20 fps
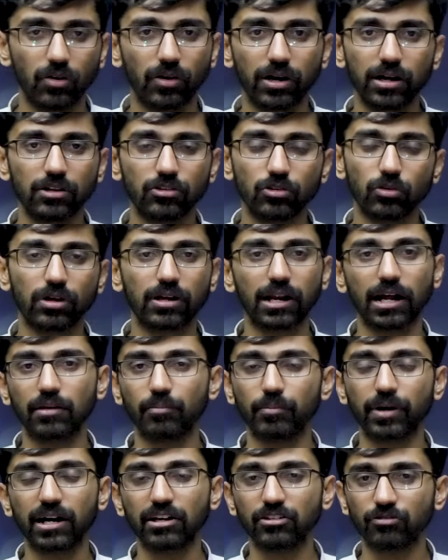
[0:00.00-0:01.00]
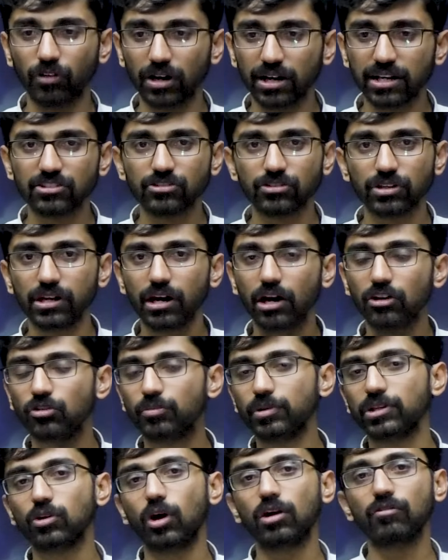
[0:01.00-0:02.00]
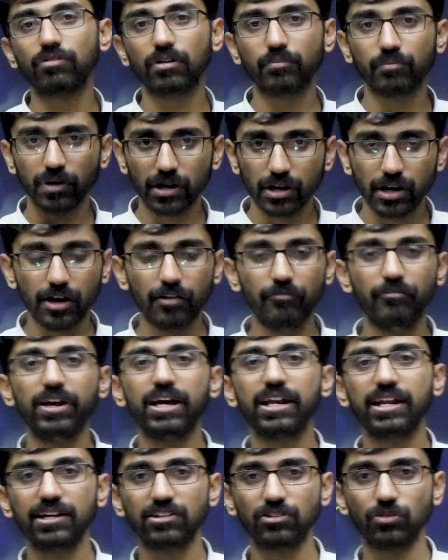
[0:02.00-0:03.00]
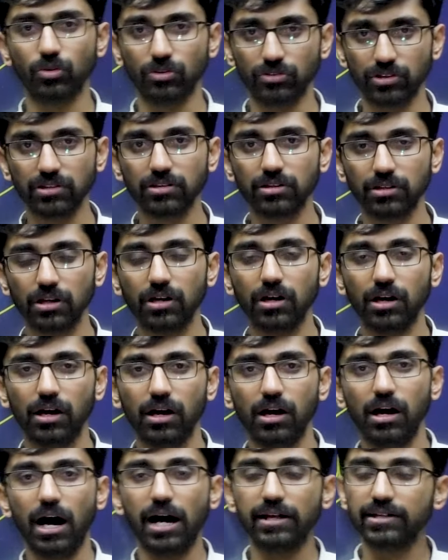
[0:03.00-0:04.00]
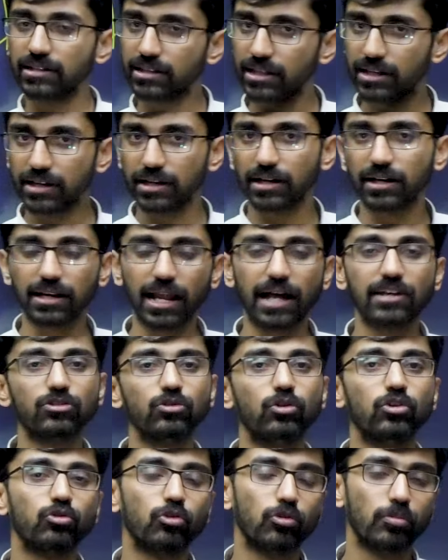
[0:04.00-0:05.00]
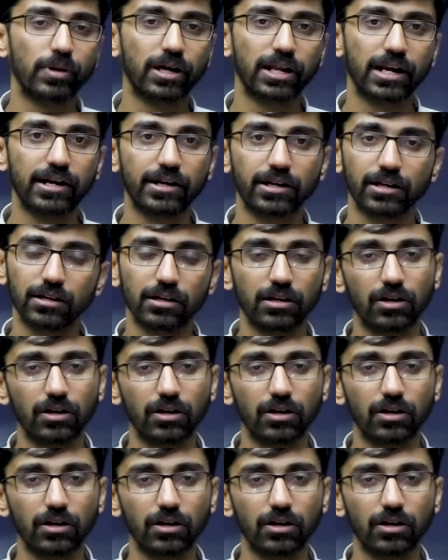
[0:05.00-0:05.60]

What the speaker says: Okay, so because world history had to be taught from various sources, I think the class notes would be great.